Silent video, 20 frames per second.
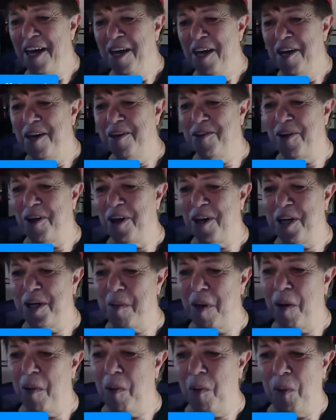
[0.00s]
You're talking
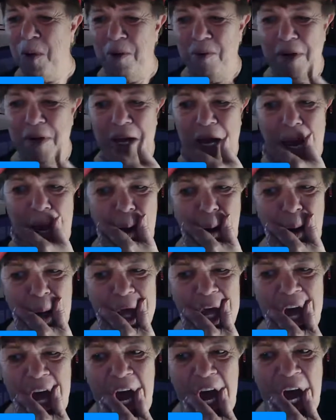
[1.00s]
about ordering out?
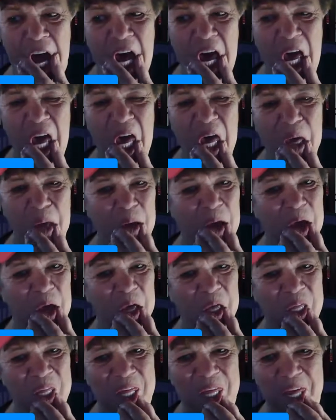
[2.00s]
Yeah.
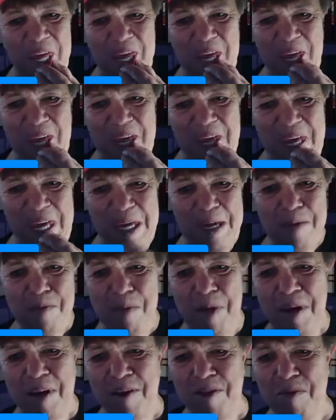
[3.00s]

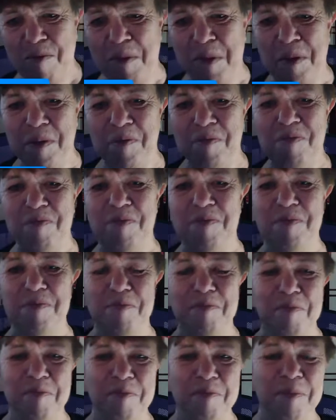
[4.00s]
My husband
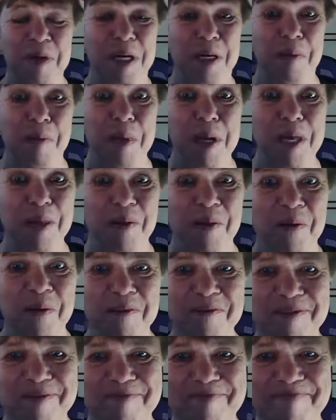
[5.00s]
made a
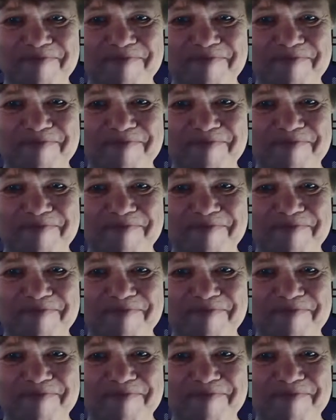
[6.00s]
meatloaf.